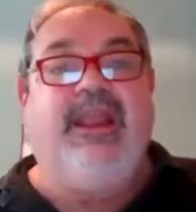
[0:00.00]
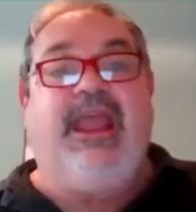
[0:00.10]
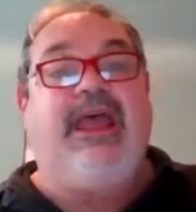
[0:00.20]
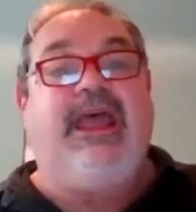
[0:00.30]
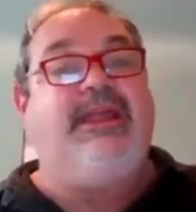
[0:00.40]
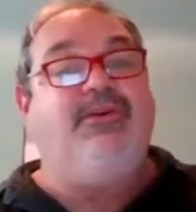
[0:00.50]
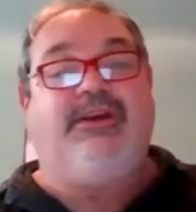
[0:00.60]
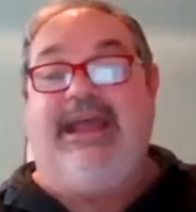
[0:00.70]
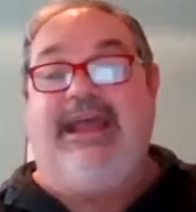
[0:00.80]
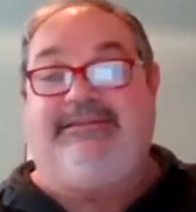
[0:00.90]
and you
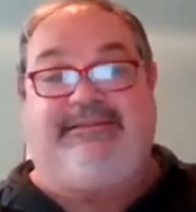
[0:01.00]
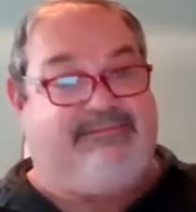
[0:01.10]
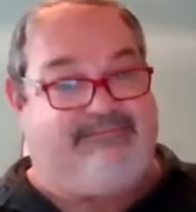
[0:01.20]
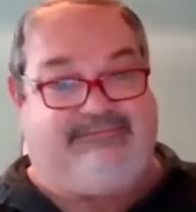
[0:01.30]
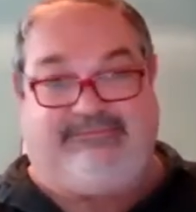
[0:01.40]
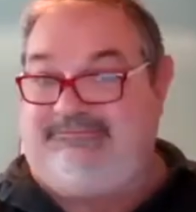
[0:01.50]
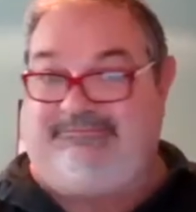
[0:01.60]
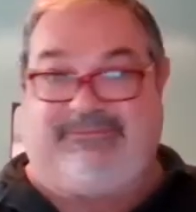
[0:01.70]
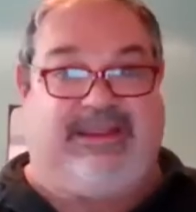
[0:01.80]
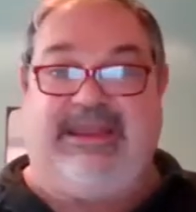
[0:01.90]
get
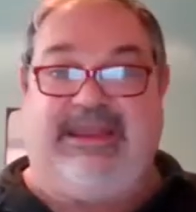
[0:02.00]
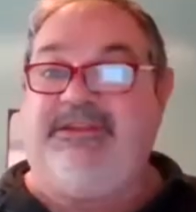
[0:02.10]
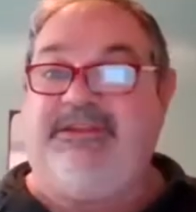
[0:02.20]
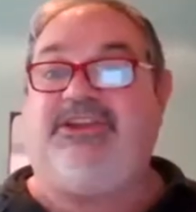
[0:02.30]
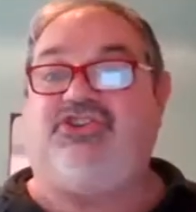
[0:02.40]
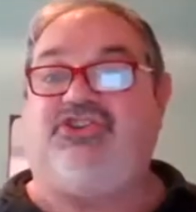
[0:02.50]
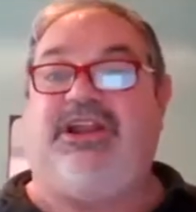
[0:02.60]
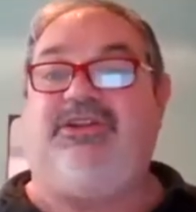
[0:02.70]
an m-dimensional